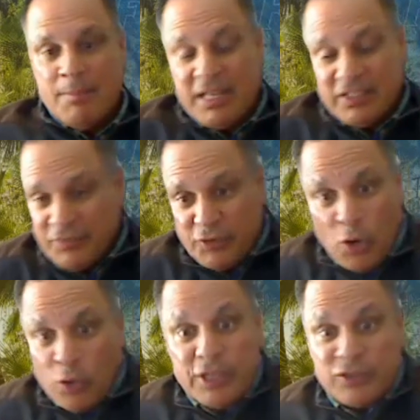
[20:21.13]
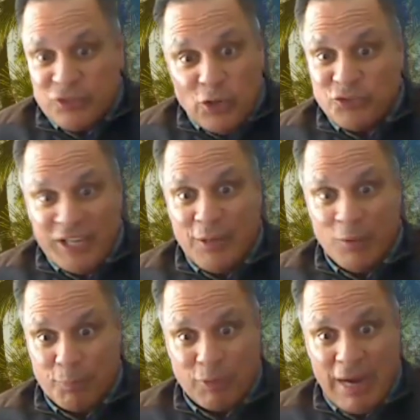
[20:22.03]
Because if you only associate it
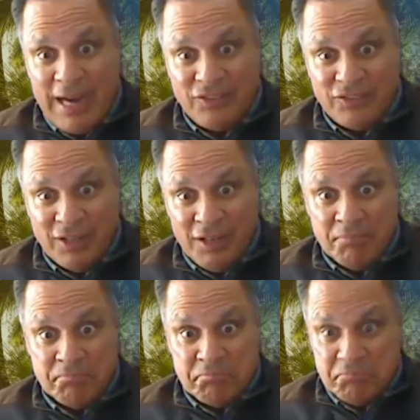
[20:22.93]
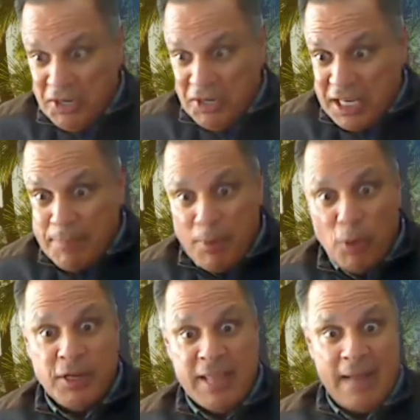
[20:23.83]
with price, you're going to keep
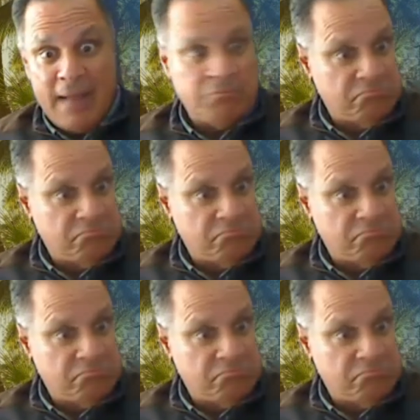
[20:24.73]
owning that.